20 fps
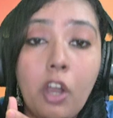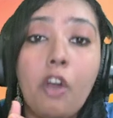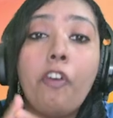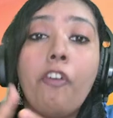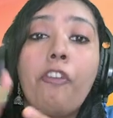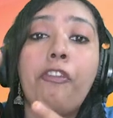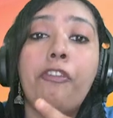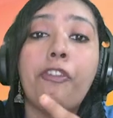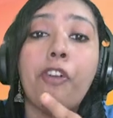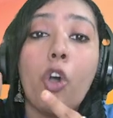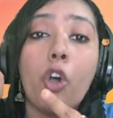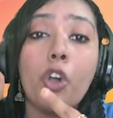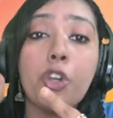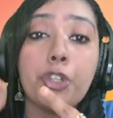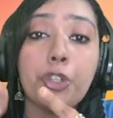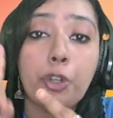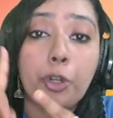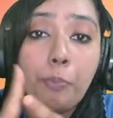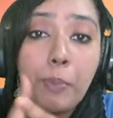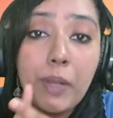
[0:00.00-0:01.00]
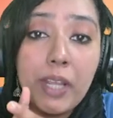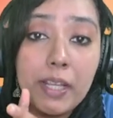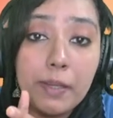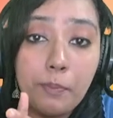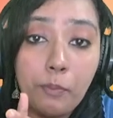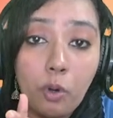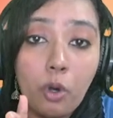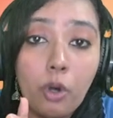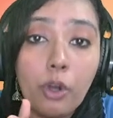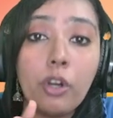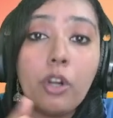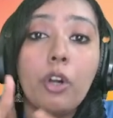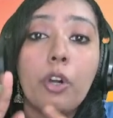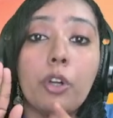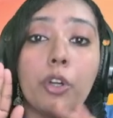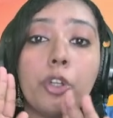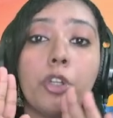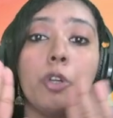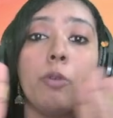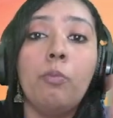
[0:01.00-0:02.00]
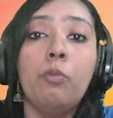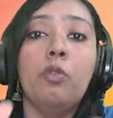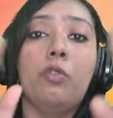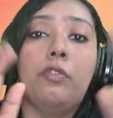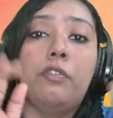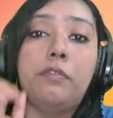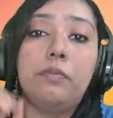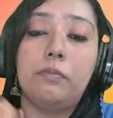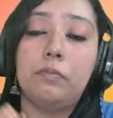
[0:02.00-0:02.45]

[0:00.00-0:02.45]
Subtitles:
force should be more to move.